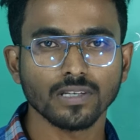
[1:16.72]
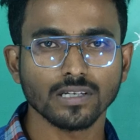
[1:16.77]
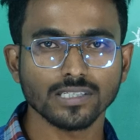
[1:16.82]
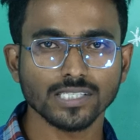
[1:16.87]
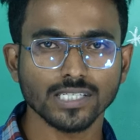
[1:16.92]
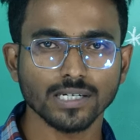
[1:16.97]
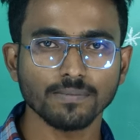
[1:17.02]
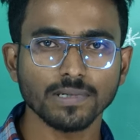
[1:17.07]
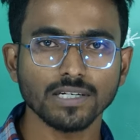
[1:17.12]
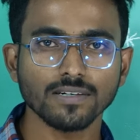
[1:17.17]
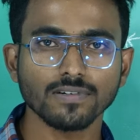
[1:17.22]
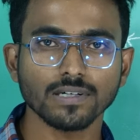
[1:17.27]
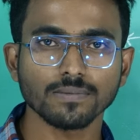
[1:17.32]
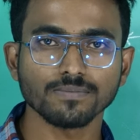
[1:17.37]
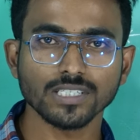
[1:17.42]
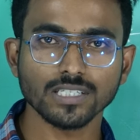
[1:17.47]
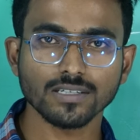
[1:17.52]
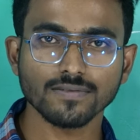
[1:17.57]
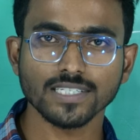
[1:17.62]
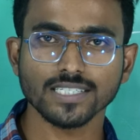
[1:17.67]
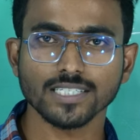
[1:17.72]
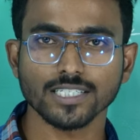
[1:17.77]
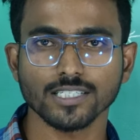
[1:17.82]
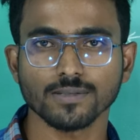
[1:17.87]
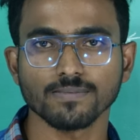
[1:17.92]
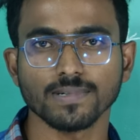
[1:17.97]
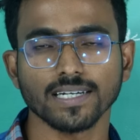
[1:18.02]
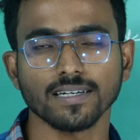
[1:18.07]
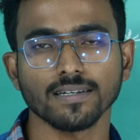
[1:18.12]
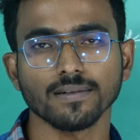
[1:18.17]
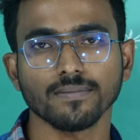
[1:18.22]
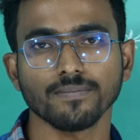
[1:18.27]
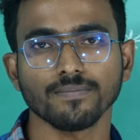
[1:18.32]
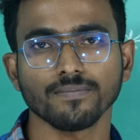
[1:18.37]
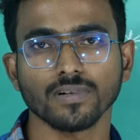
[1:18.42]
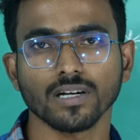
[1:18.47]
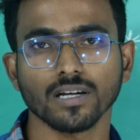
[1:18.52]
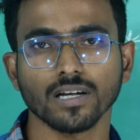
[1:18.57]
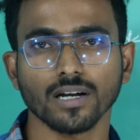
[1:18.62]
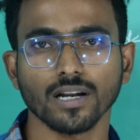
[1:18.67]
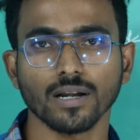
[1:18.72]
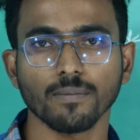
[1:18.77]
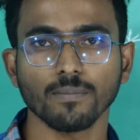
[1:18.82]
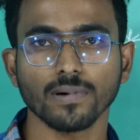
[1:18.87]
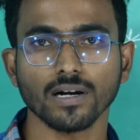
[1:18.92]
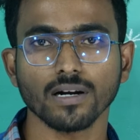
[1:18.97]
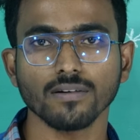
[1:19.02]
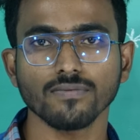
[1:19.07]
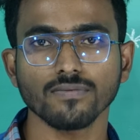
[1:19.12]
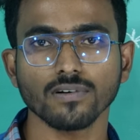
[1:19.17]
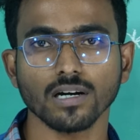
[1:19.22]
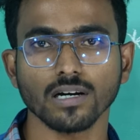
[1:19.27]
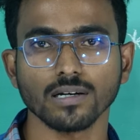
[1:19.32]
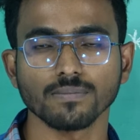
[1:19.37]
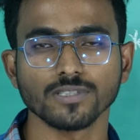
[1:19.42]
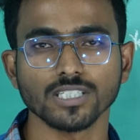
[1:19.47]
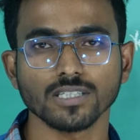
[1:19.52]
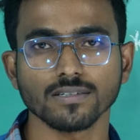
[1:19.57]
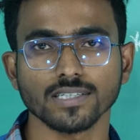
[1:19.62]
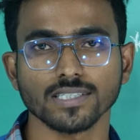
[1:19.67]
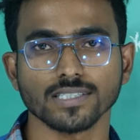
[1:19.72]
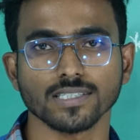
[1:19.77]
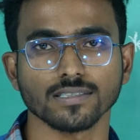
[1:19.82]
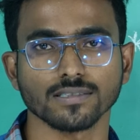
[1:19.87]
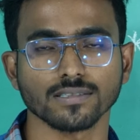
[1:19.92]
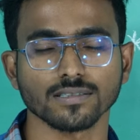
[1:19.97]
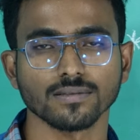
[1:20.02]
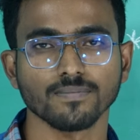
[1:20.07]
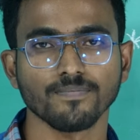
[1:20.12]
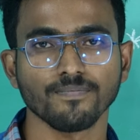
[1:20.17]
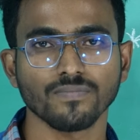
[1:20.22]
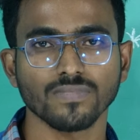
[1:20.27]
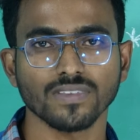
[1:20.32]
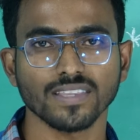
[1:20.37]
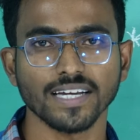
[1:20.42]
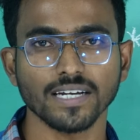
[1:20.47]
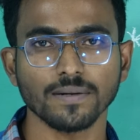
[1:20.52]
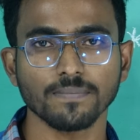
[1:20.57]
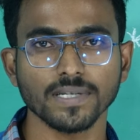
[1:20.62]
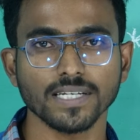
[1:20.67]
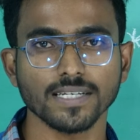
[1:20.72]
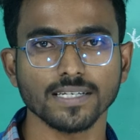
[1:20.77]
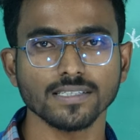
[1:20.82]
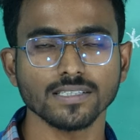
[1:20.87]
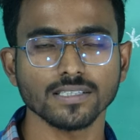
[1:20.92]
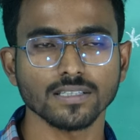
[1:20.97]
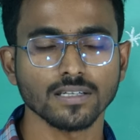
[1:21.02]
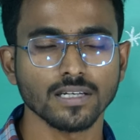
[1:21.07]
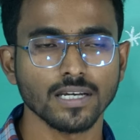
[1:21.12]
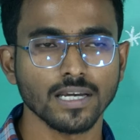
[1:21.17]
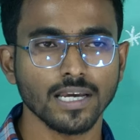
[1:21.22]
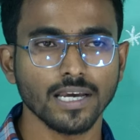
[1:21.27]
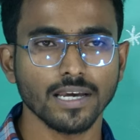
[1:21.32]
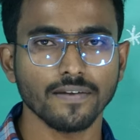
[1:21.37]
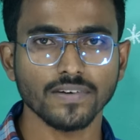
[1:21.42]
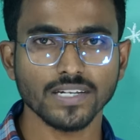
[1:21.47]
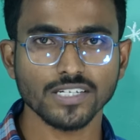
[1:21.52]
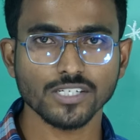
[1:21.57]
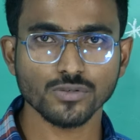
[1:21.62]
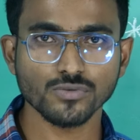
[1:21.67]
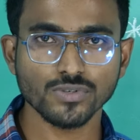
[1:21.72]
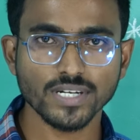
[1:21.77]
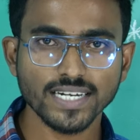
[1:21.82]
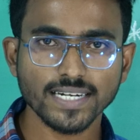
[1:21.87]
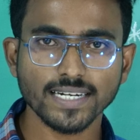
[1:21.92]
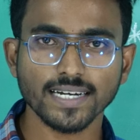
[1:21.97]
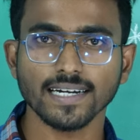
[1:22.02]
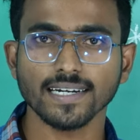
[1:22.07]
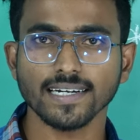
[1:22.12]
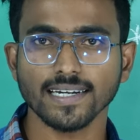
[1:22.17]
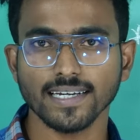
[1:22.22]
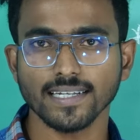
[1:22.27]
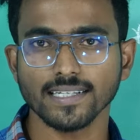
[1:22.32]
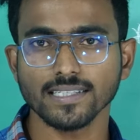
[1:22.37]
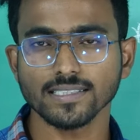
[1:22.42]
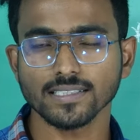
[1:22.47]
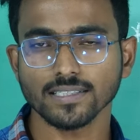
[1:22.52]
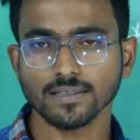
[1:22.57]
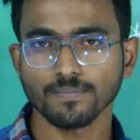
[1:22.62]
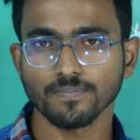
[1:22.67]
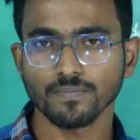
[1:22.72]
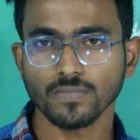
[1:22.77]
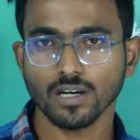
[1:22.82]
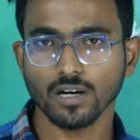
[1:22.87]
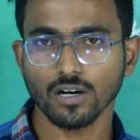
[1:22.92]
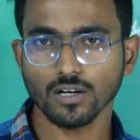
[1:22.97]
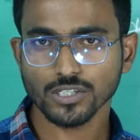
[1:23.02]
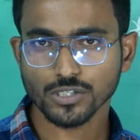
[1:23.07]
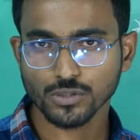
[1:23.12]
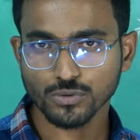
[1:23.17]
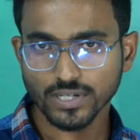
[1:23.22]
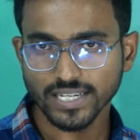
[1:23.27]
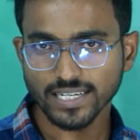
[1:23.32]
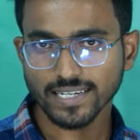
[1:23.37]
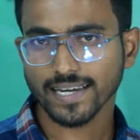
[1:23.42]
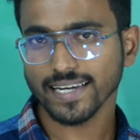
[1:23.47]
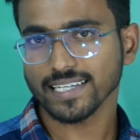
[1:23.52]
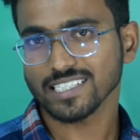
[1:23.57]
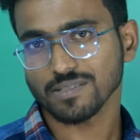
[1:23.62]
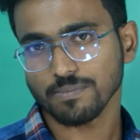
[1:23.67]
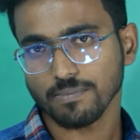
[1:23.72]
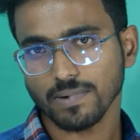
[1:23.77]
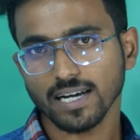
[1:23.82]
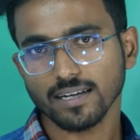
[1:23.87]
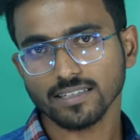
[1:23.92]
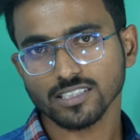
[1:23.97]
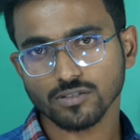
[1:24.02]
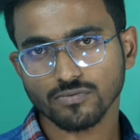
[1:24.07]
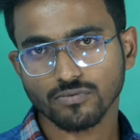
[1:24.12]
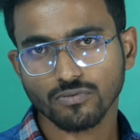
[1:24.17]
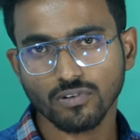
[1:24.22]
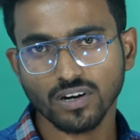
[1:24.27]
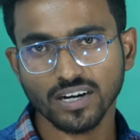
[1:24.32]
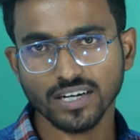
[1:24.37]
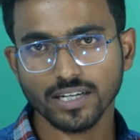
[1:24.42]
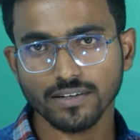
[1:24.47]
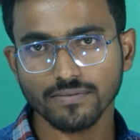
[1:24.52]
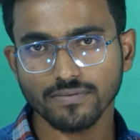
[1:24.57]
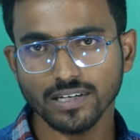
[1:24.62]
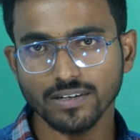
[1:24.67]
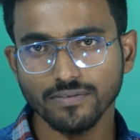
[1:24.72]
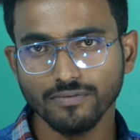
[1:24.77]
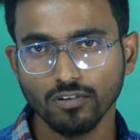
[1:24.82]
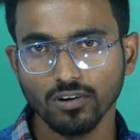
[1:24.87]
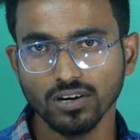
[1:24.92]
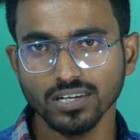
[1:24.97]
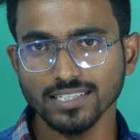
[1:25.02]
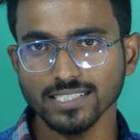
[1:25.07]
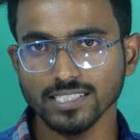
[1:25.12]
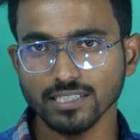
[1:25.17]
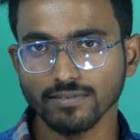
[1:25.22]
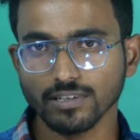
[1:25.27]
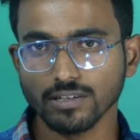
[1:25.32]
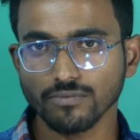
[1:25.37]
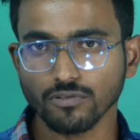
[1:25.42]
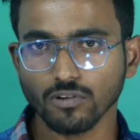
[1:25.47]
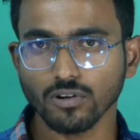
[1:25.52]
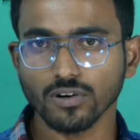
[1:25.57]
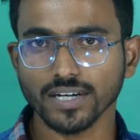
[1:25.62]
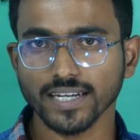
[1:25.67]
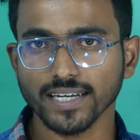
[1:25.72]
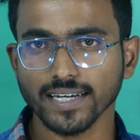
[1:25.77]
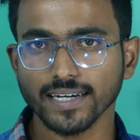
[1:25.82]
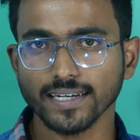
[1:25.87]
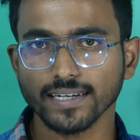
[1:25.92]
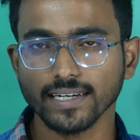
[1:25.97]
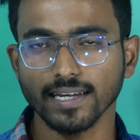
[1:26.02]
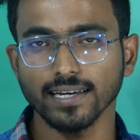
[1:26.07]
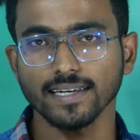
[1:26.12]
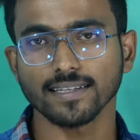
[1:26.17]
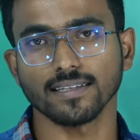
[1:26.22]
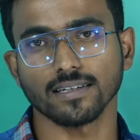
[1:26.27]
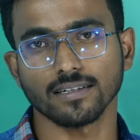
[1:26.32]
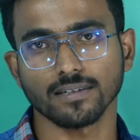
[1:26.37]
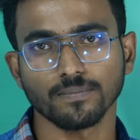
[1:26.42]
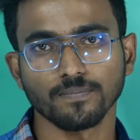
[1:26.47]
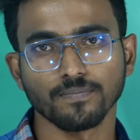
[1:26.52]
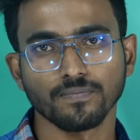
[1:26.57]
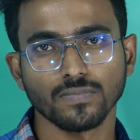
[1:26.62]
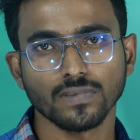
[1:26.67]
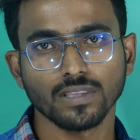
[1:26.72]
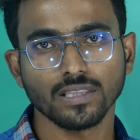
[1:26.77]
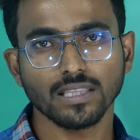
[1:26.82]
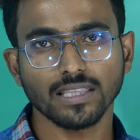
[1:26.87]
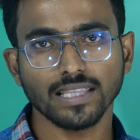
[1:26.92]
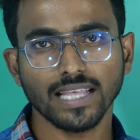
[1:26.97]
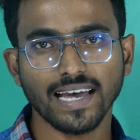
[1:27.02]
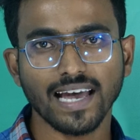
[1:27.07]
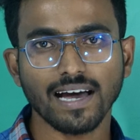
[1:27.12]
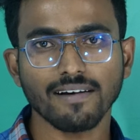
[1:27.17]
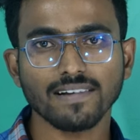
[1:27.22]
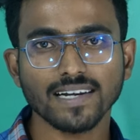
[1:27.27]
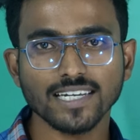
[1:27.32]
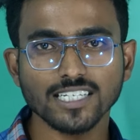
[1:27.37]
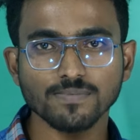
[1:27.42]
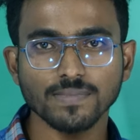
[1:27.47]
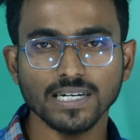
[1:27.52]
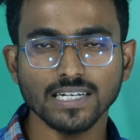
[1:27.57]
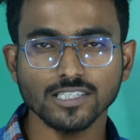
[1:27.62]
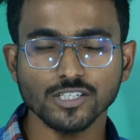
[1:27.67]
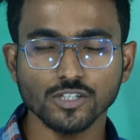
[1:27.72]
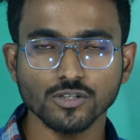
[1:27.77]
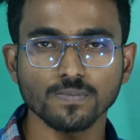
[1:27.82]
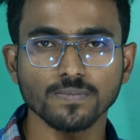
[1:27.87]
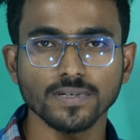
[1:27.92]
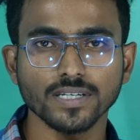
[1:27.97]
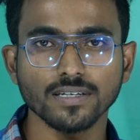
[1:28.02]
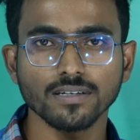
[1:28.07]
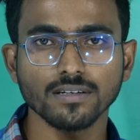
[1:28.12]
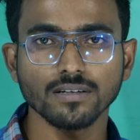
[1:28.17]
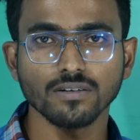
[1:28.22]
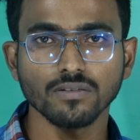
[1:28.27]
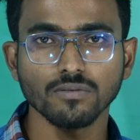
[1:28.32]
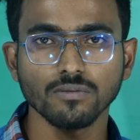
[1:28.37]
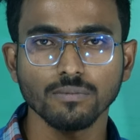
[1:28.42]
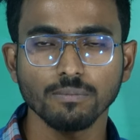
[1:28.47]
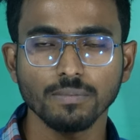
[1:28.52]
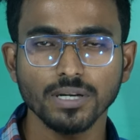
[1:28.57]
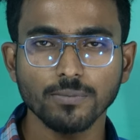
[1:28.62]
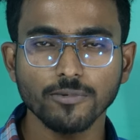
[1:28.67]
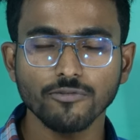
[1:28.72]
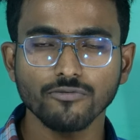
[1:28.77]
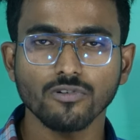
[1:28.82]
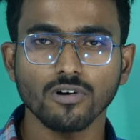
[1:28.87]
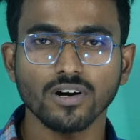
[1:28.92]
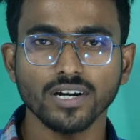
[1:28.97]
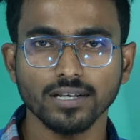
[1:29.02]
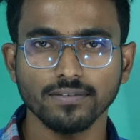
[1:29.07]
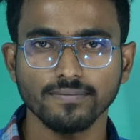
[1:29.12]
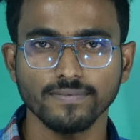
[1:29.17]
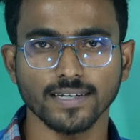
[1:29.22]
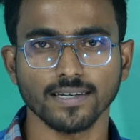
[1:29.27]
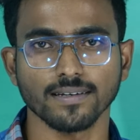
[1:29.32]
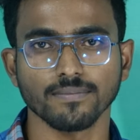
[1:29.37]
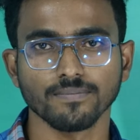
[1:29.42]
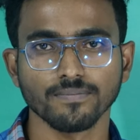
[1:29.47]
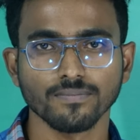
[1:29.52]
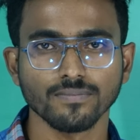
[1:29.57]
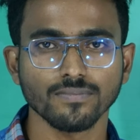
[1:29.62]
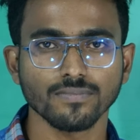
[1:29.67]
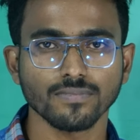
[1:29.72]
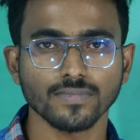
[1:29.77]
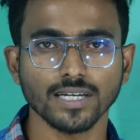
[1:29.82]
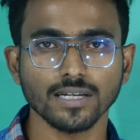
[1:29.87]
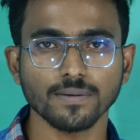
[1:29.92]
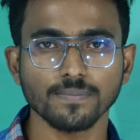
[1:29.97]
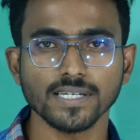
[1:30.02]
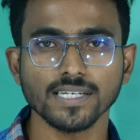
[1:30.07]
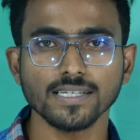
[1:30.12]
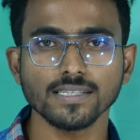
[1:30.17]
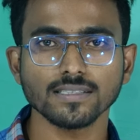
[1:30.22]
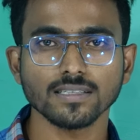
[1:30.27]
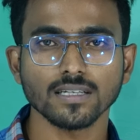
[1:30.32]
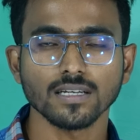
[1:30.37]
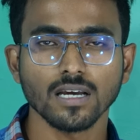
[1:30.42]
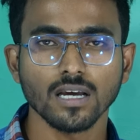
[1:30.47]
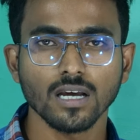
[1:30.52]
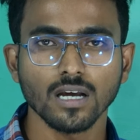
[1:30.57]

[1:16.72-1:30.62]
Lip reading: Sum of observations by number of observations. That means if a student contains or student gets marks 45, 47, 48 like that, the average marks should be minimum 45. That means